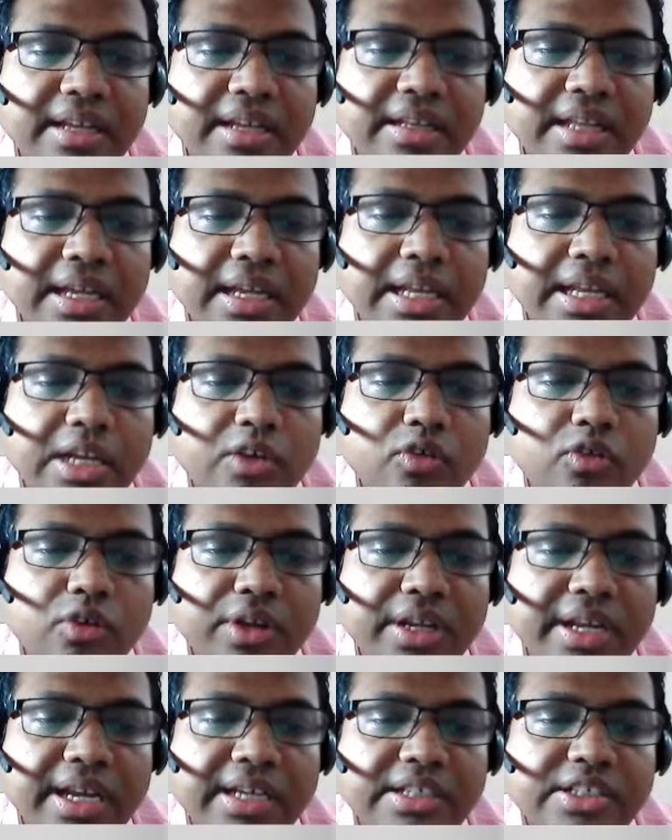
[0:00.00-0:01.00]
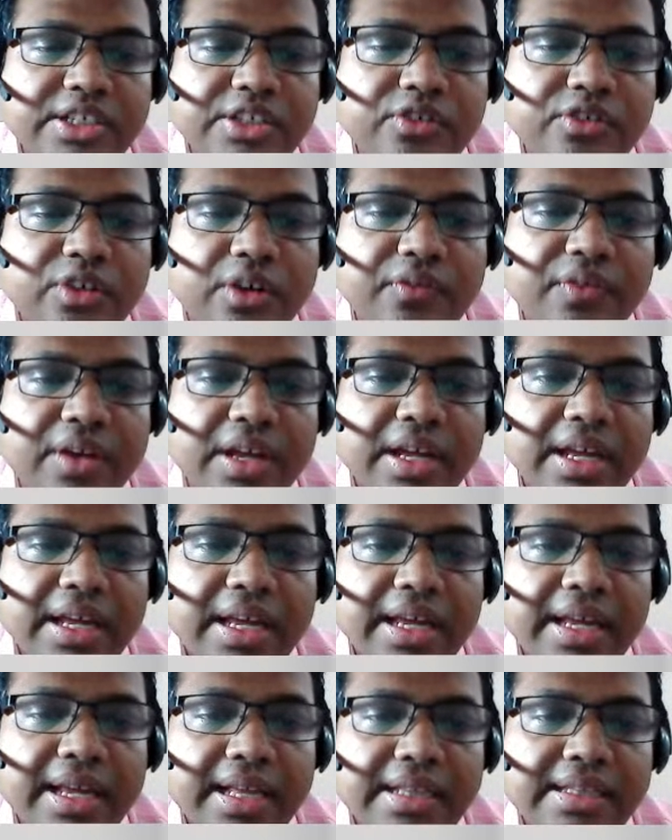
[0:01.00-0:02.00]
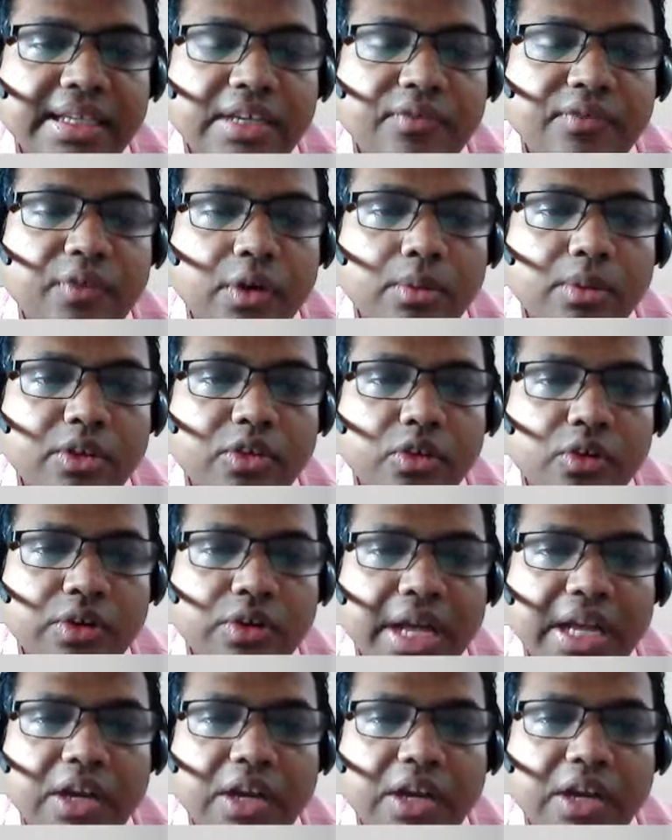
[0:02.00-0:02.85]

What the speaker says: and the electronic exchange of health information.